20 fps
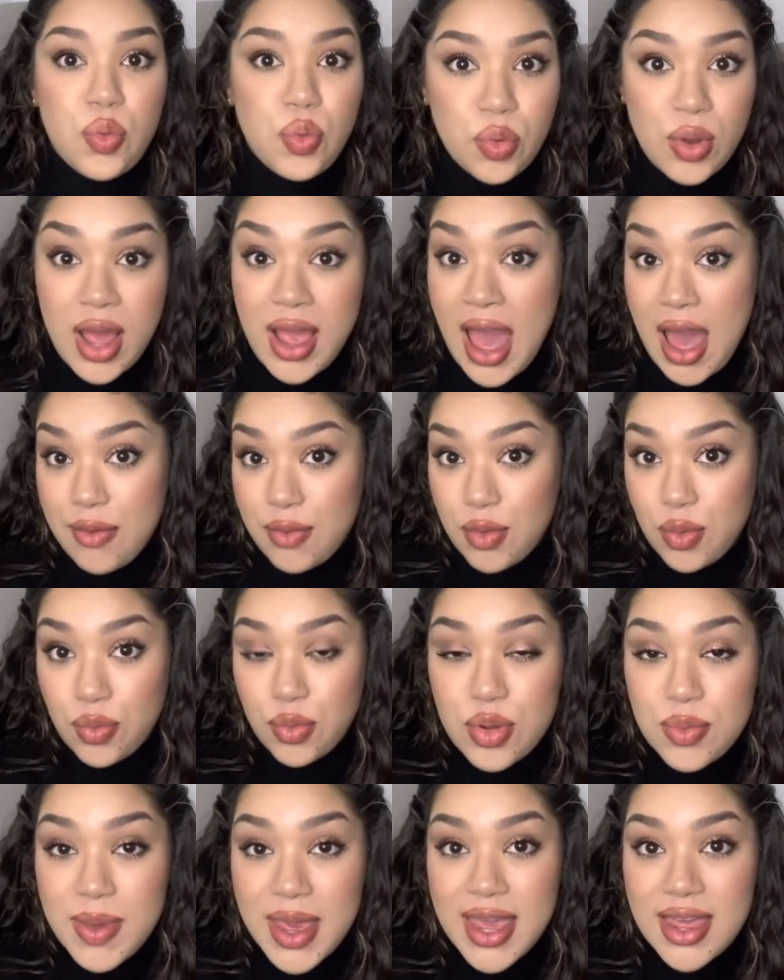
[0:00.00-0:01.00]
have a
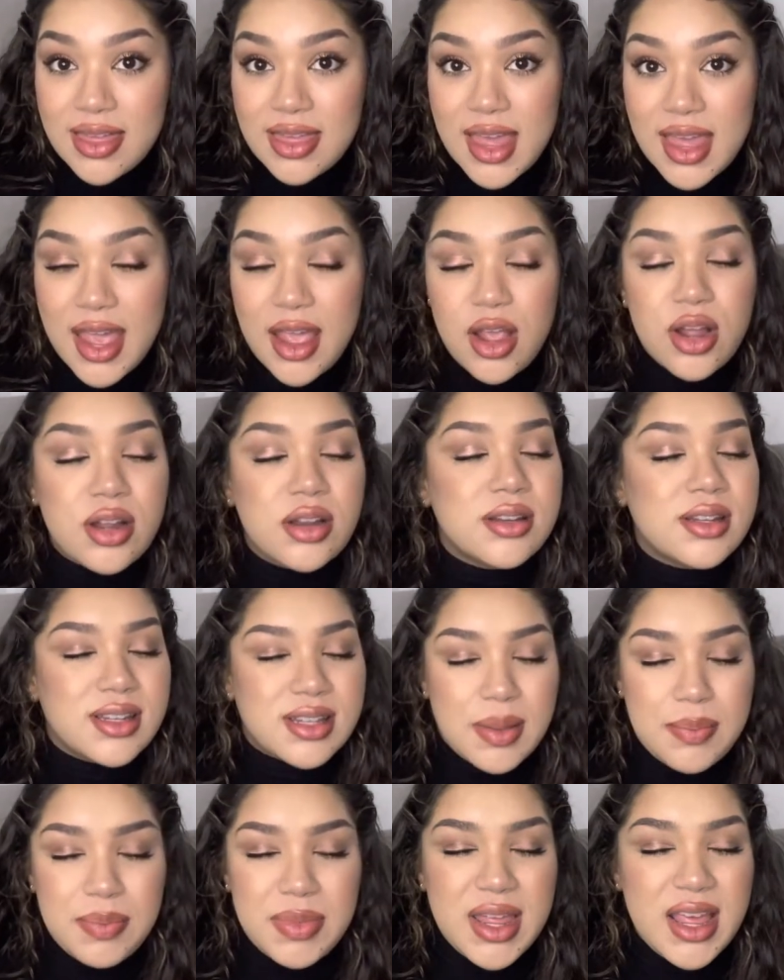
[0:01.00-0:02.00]
roommate there,
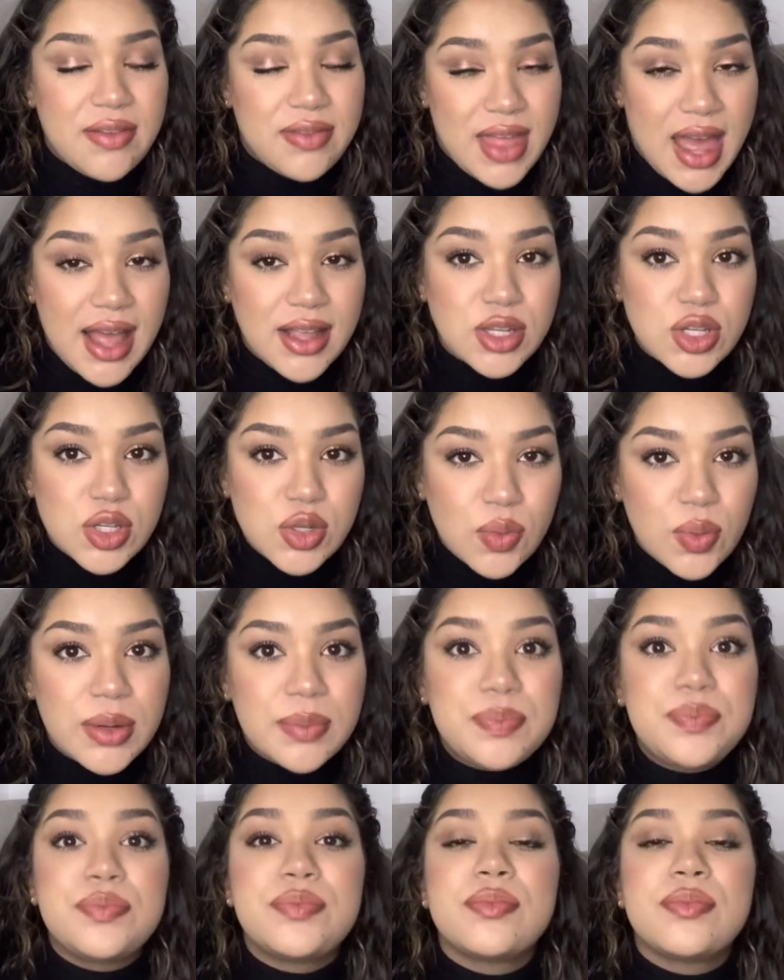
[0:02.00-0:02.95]
something of that sort.